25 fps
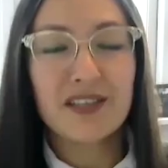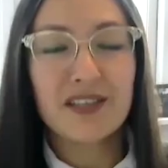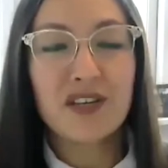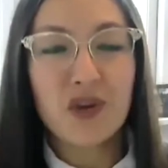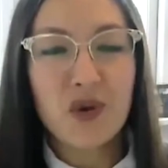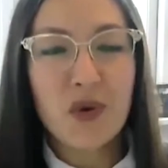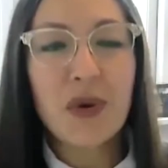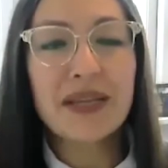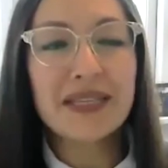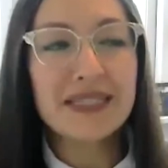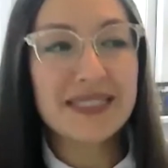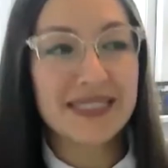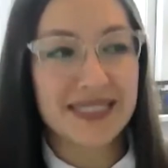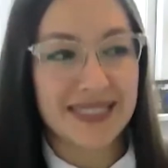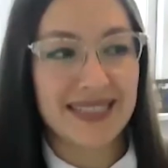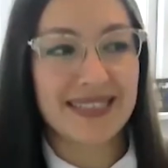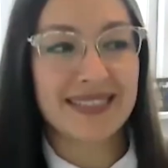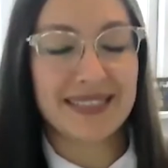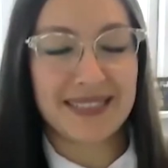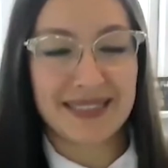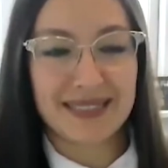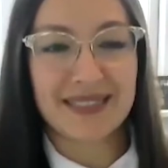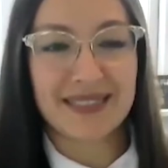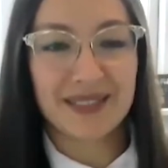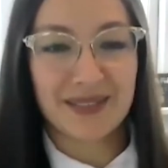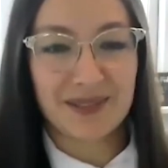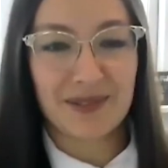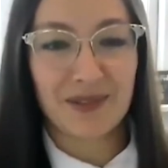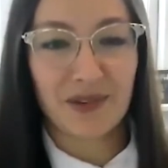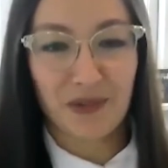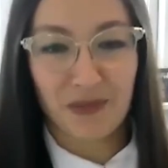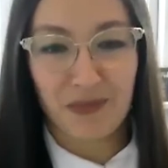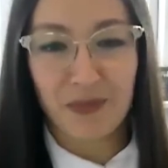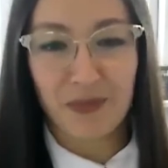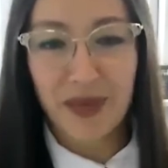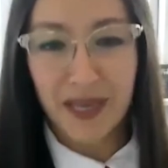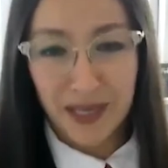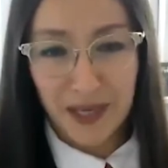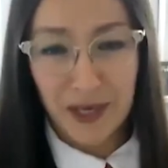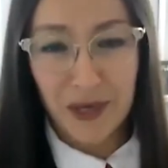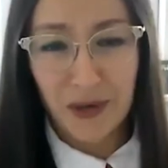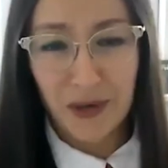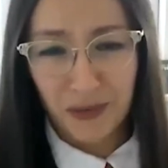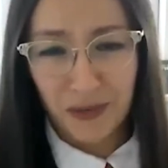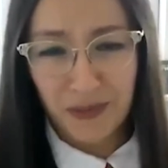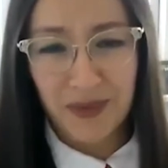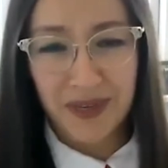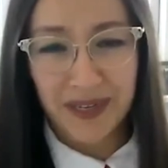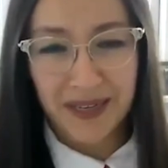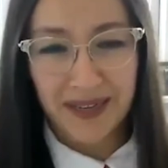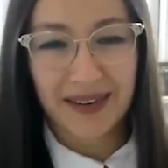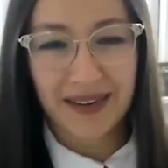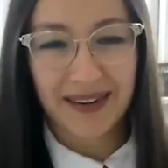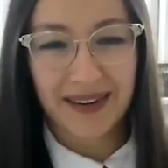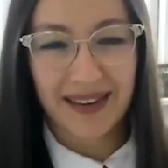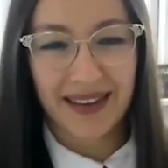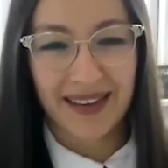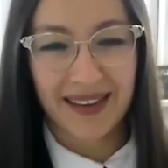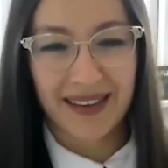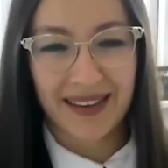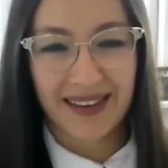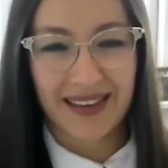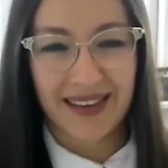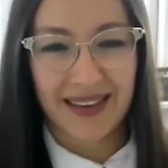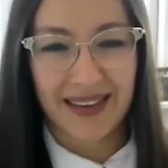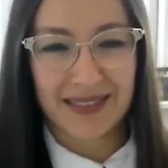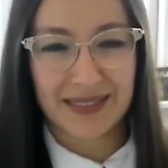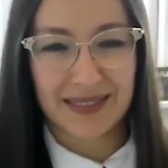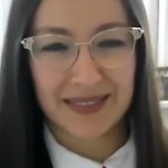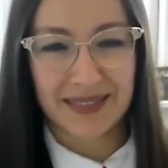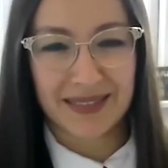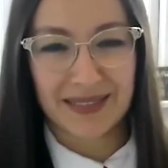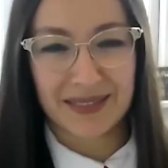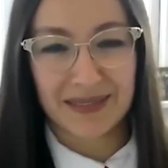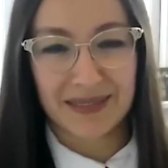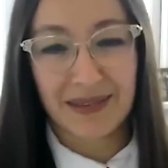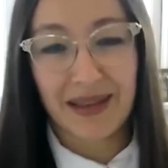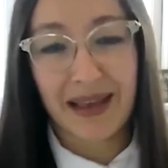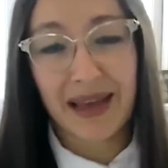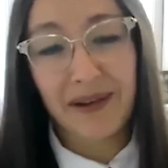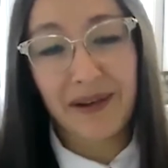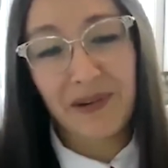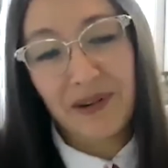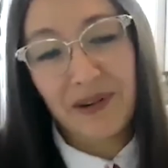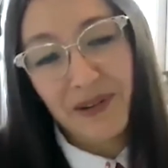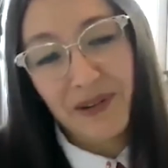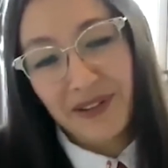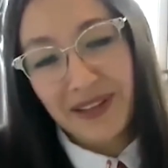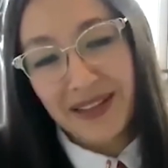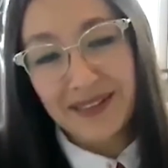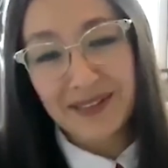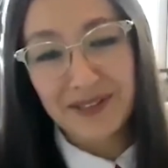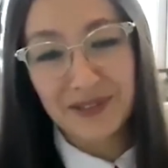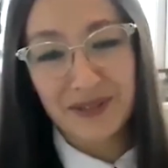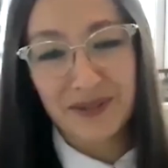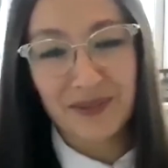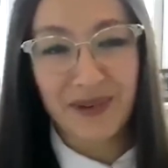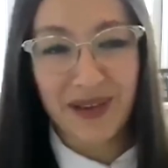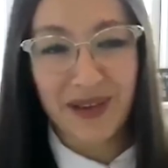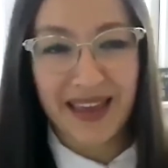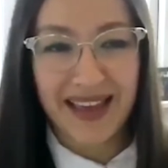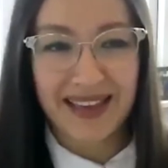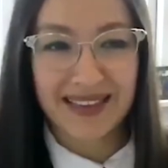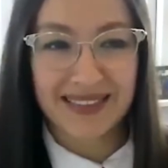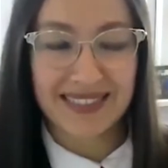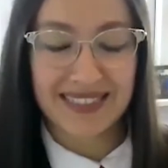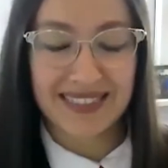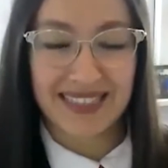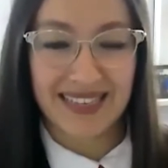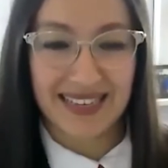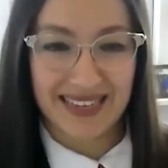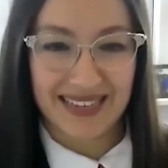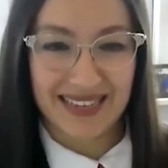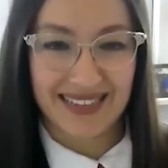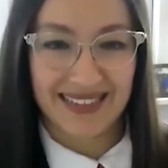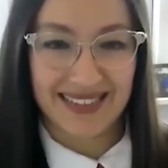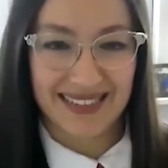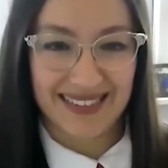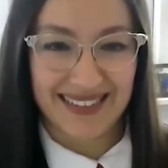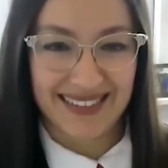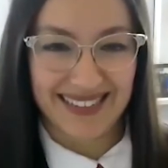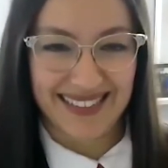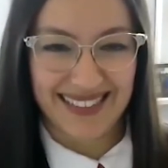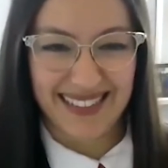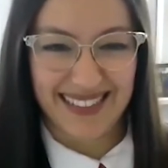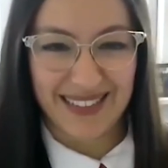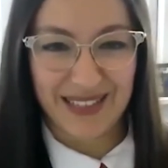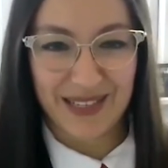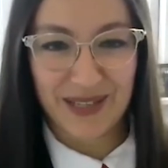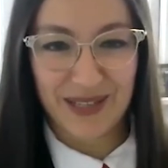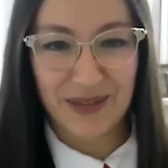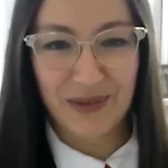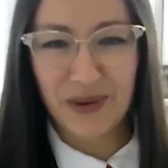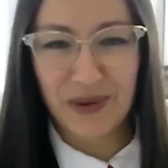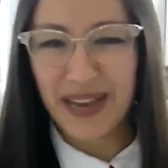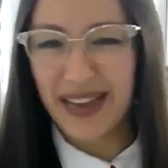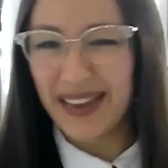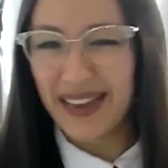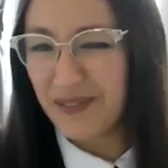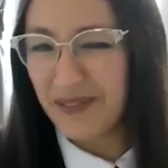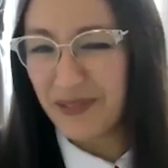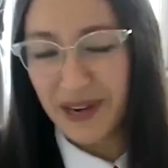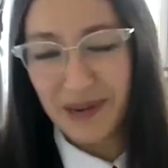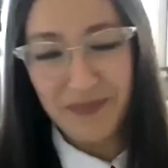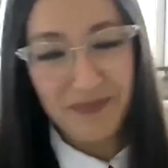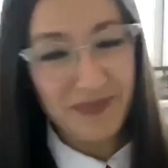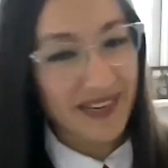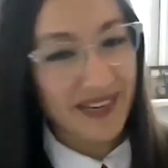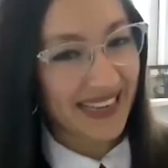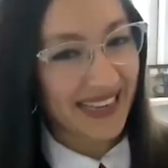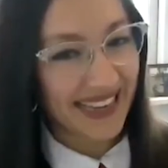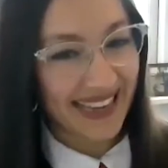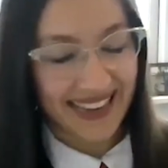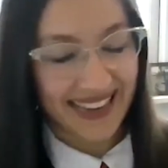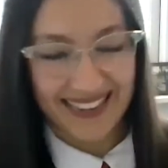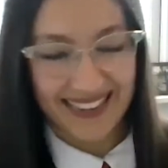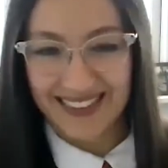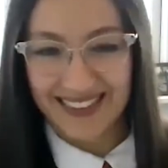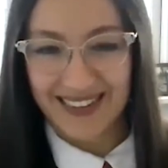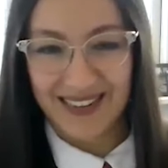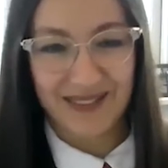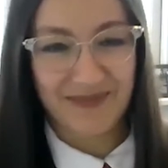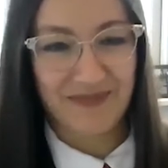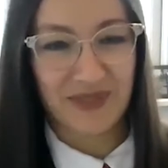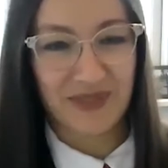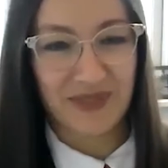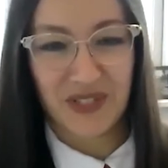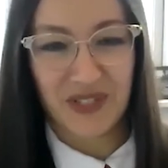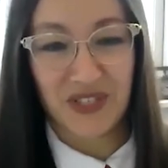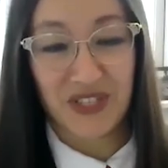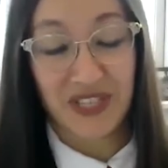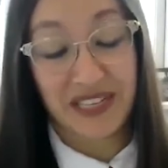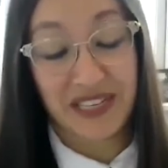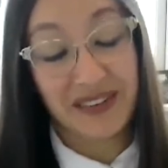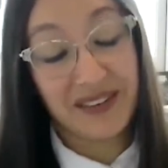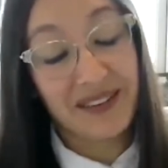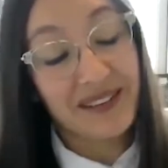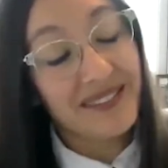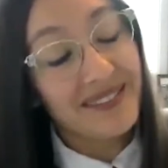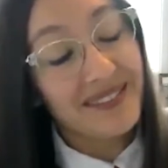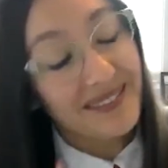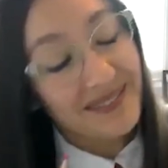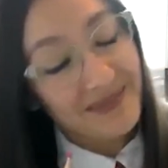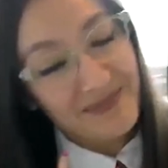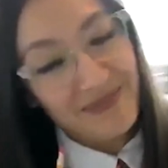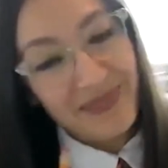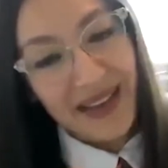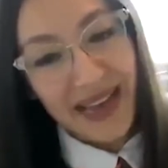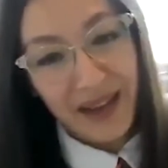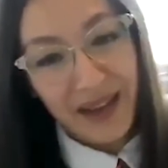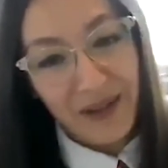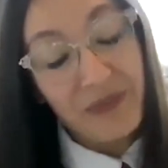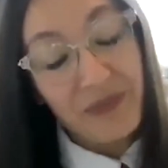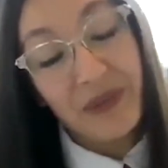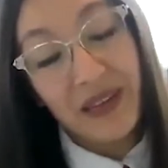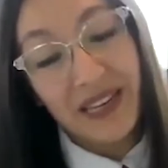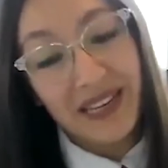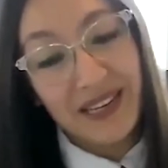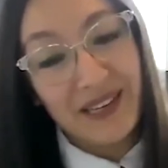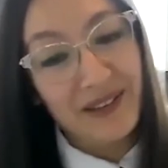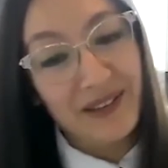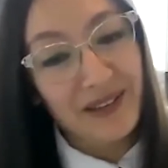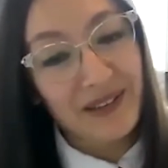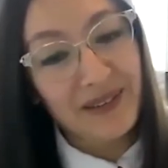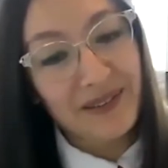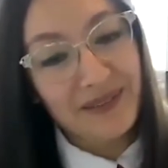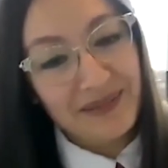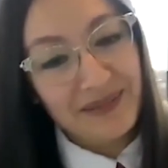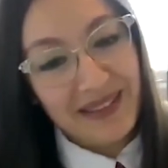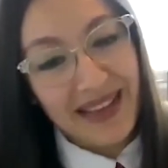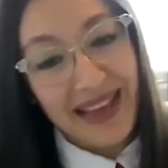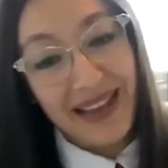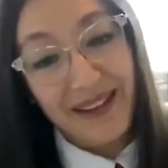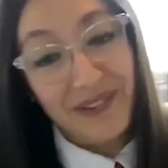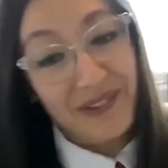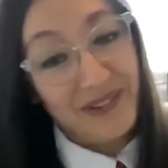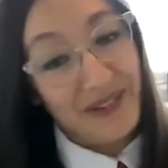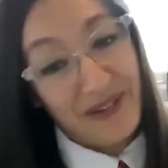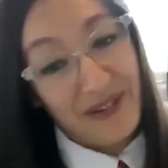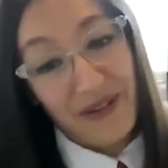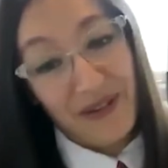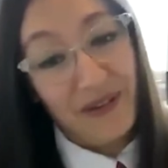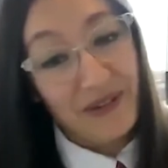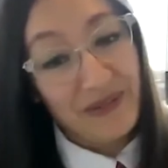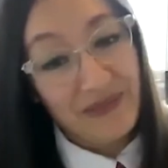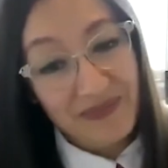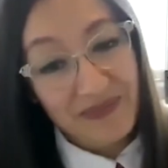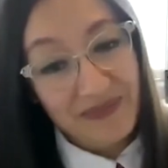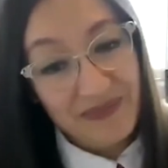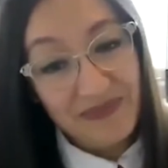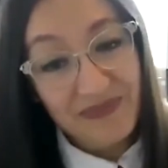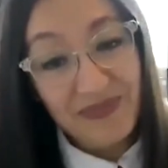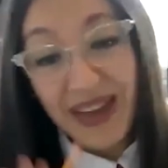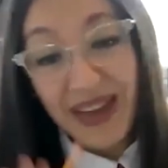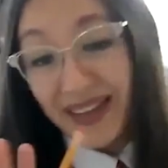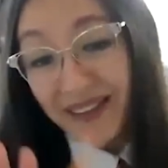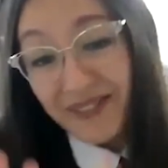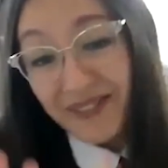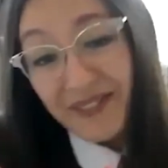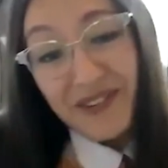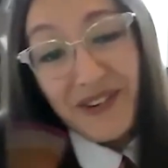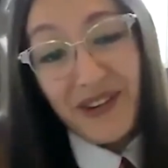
nuances of being human, I guess. I don't know. That's the way I see it you can't replicate that in machine. My opinion, I don't know. We I don't,